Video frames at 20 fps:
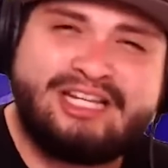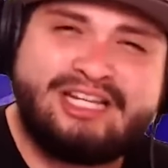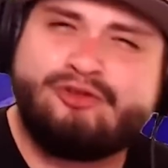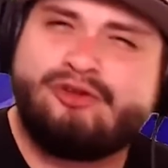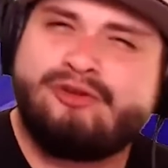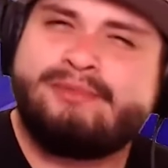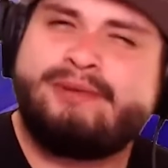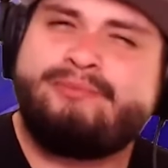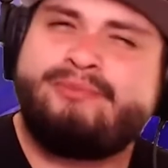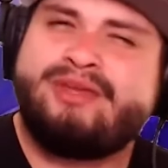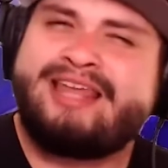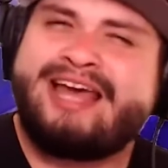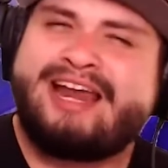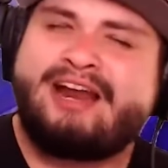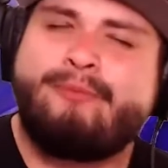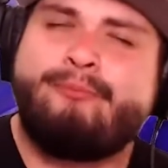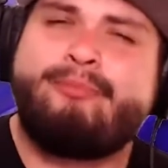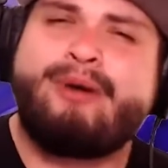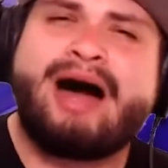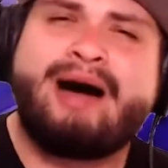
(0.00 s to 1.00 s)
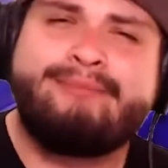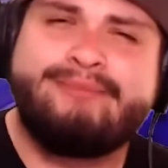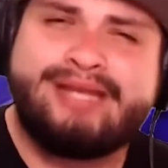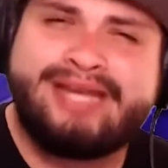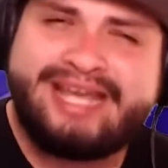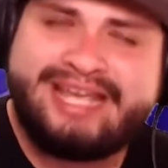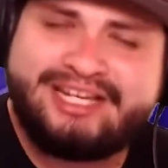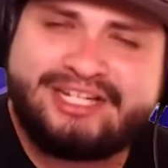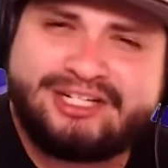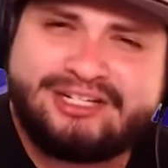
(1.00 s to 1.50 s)
You remember that
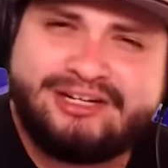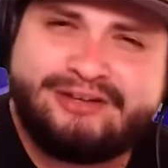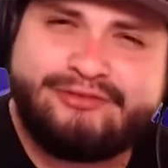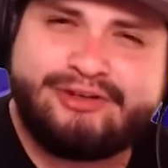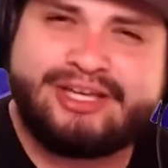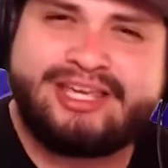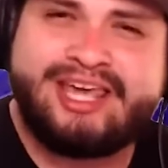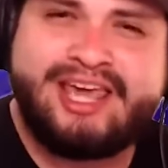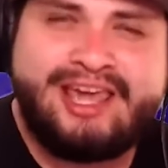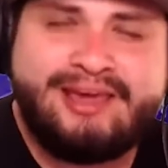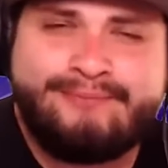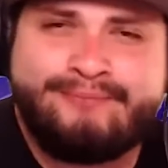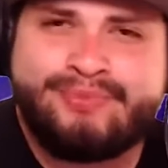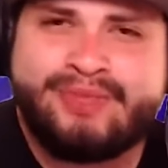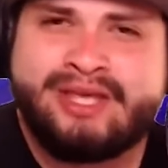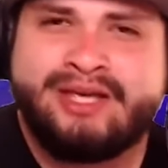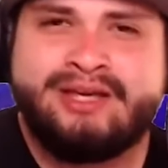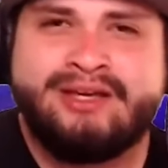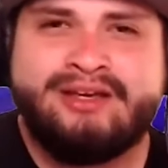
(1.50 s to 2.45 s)
abomination of a game